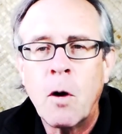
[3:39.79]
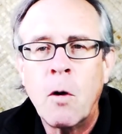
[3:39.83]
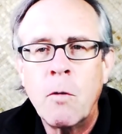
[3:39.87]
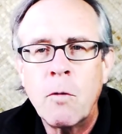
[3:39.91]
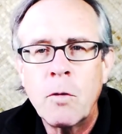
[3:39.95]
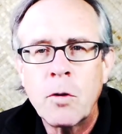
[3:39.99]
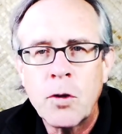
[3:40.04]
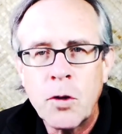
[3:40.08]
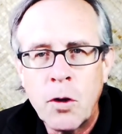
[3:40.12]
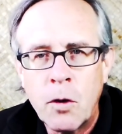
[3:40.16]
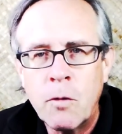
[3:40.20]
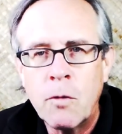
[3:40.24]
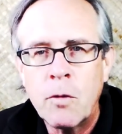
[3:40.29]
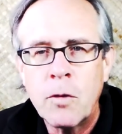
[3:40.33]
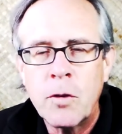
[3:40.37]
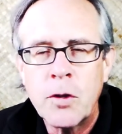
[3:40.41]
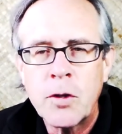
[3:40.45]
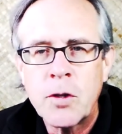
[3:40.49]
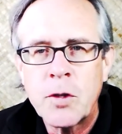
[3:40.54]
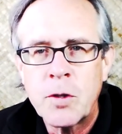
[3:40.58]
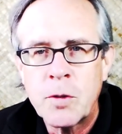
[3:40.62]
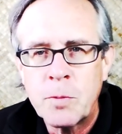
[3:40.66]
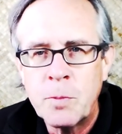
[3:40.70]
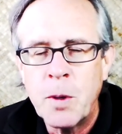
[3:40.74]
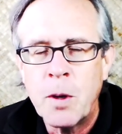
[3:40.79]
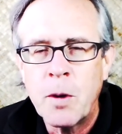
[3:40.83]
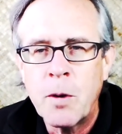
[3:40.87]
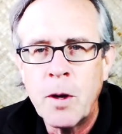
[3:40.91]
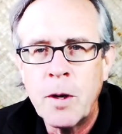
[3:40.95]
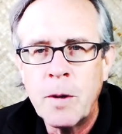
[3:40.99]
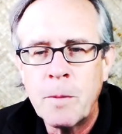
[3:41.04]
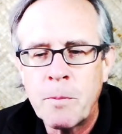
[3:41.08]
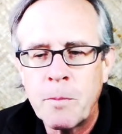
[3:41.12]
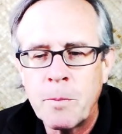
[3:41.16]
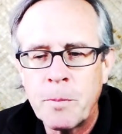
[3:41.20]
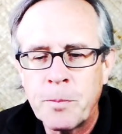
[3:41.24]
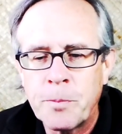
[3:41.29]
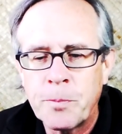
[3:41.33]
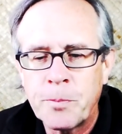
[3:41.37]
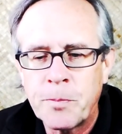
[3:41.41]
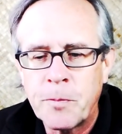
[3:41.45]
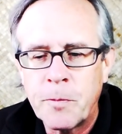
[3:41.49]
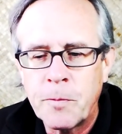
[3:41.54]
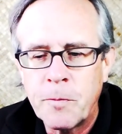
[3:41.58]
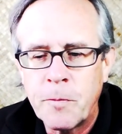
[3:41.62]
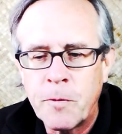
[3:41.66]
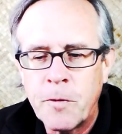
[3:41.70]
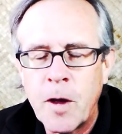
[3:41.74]
over, over this spirit,
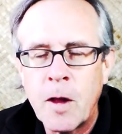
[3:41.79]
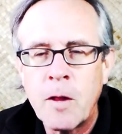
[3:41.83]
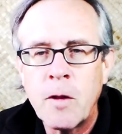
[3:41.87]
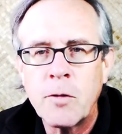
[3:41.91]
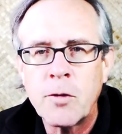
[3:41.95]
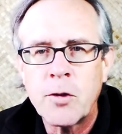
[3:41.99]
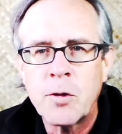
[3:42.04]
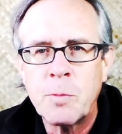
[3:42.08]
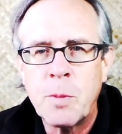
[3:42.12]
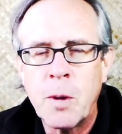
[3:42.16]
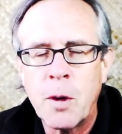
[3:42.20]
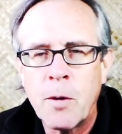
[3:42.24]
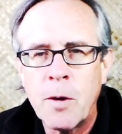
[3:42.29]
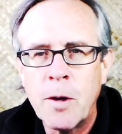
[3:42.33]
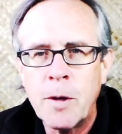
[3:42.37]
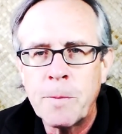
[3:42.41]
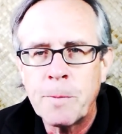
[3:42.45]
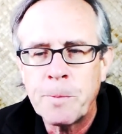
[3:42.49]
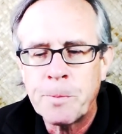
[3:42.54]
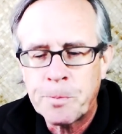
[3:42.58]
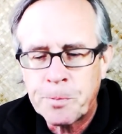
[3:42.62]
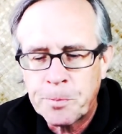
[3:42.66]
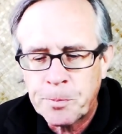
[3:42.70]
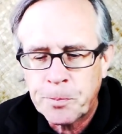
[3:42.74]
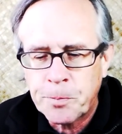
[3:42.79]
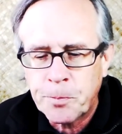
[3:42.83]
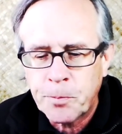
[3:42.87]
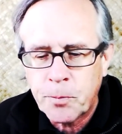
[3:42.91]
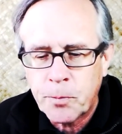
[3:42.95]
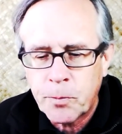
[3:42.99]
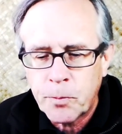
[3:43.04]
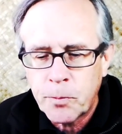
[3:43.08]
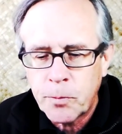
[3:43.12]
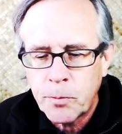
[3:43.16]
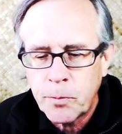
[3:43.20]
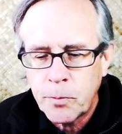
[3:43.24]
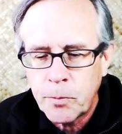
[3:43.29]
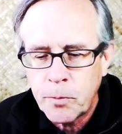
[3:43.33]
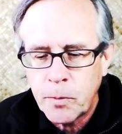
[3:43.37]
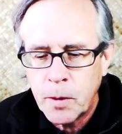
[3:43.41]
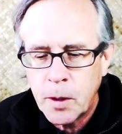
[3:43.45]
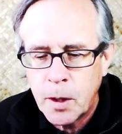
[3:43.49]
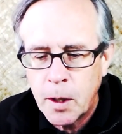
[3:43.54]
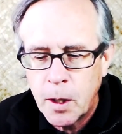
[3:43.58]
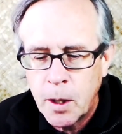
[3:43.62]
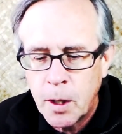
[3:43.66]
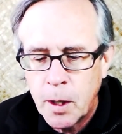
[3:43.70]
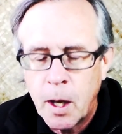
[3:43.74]
fellow spirit,
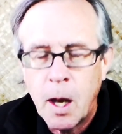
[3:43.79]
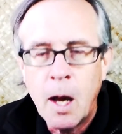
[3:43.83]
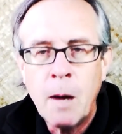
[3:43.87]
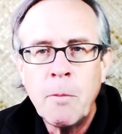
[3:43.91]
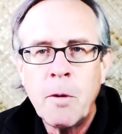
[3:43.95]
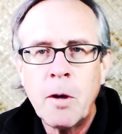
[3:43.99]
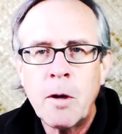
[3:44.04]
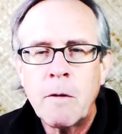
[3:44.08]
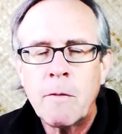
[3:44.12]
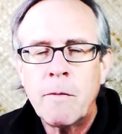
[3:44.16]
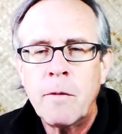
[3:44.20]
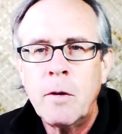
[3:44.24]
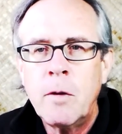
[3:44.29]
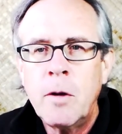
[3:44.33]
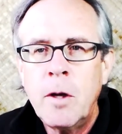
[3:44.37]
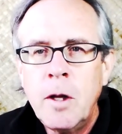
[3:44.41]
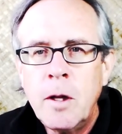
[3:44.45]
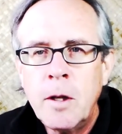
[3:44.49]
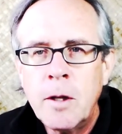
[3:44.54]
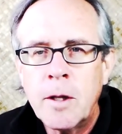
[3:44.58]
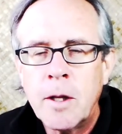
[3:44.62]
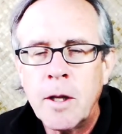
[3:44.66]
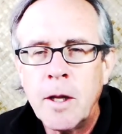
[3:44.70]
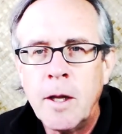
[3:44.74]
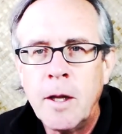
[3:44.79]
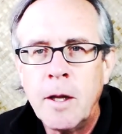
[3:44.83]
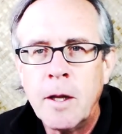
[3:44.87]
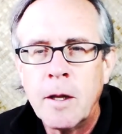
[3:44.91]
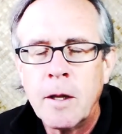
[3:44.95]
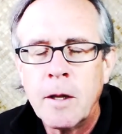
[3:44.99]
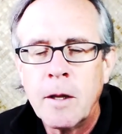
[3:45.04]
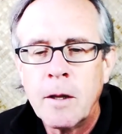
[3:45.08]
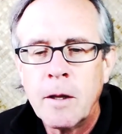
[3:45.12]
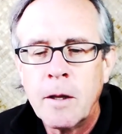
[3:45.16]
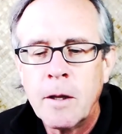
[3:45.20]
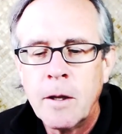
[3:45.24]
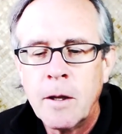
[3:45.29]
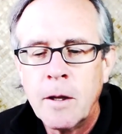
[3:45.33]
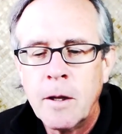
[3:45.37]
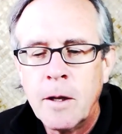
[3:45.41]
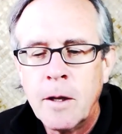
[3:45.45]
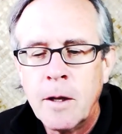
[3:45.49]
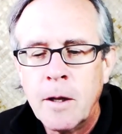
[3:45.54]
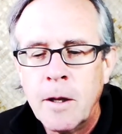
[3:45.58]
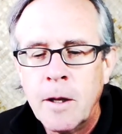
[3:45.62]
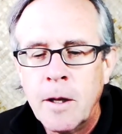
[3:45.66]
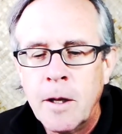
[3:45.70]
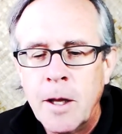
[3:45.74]
I'm going to feel guilty.
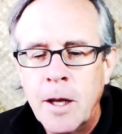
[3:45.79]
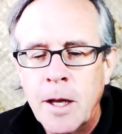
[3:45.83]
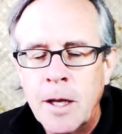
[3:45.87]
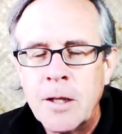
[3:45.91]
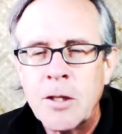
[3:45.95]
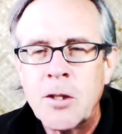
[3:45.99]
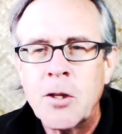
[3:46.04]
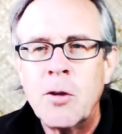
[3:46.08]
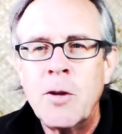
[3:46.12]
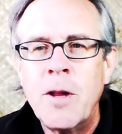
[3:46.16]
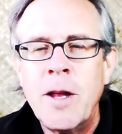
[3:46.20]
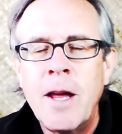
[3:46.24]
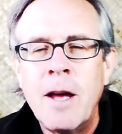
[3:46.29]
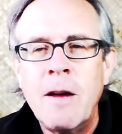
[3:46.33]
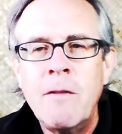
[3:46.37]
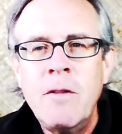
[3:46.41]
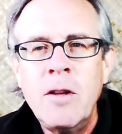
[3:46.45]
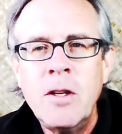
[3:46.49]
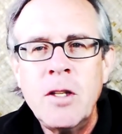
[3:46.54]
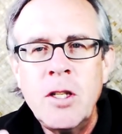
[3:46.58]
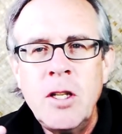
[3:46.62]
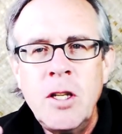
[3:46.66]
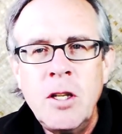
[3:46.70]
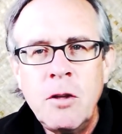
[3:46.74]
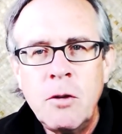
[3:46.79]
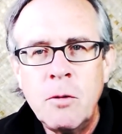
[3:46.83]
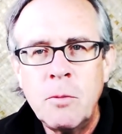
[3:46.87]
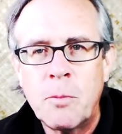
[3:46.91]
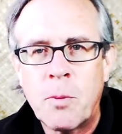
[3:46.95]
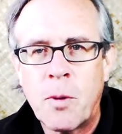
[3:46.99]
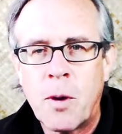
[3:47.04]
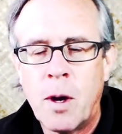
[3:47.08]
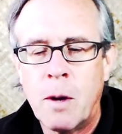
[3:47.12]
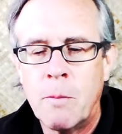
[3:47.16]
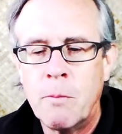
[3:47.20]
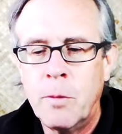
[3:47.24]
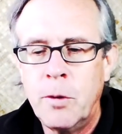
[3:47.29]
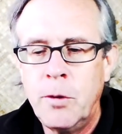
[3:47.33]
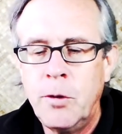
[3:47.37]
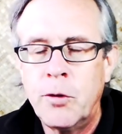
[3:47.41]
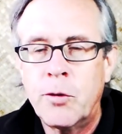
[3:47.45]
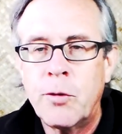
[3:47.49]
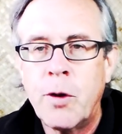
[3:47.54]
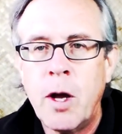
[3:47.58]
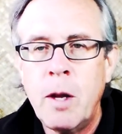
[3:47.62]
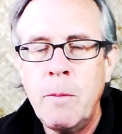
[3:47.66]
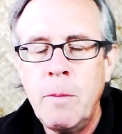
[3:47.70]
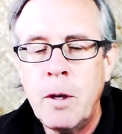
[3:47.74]
And so they have this guilt problem. When
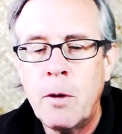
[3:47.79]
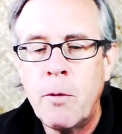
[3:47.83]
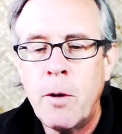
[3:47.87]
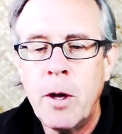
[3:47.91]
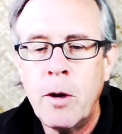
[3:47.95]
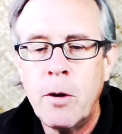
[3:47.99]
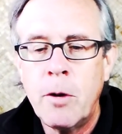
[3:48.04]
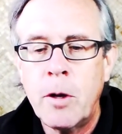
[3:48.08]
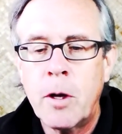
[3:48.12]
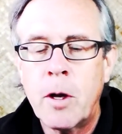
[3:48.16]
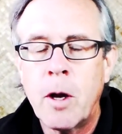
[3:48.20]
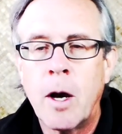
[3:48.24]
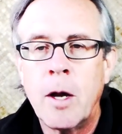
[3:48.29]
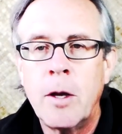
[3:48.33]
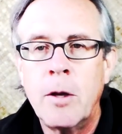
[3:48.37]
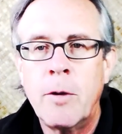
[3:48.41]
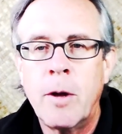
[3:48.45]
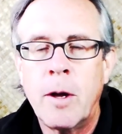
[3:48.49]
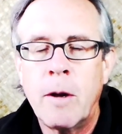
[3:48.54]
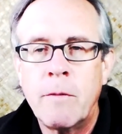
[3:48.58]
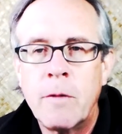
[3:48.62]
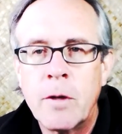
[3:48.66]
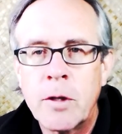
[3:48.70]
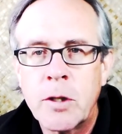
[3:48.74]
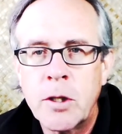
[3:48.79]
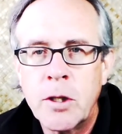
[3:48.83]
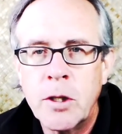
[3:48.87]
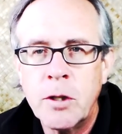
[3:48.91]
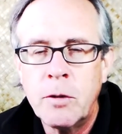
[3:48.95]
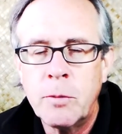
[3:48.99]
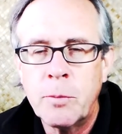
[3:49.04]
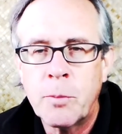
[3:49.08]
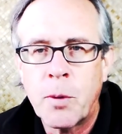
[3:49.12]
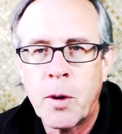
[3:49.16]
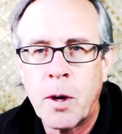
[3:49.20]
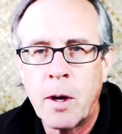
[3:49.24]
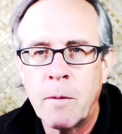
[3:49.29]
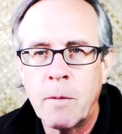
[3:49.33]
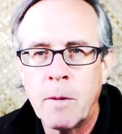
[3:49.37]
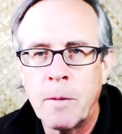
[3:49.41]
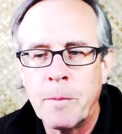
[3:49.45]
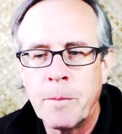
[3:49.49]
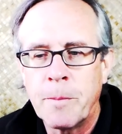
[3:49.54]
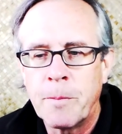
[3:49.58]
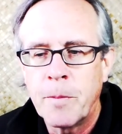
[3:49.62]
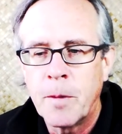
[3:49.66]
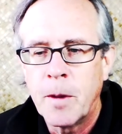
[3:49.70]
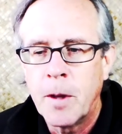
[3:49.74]
you try to be greater than God, you have this guilt problem.